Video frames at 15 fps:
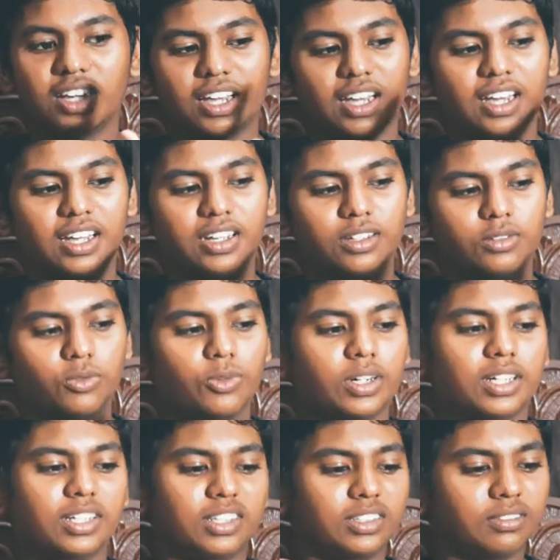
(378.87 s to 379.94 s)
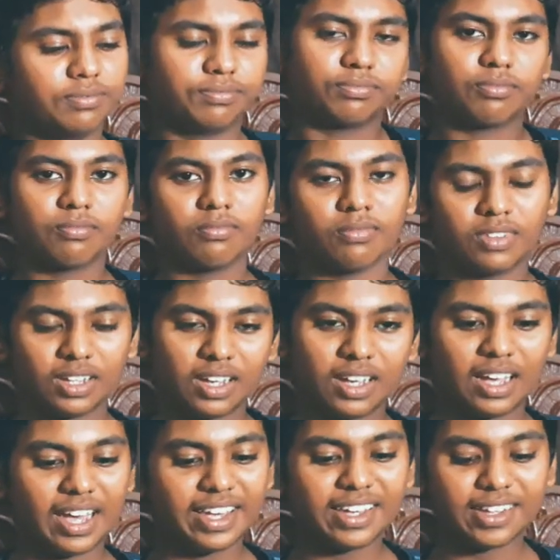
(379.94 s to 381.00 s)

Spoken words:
And well, I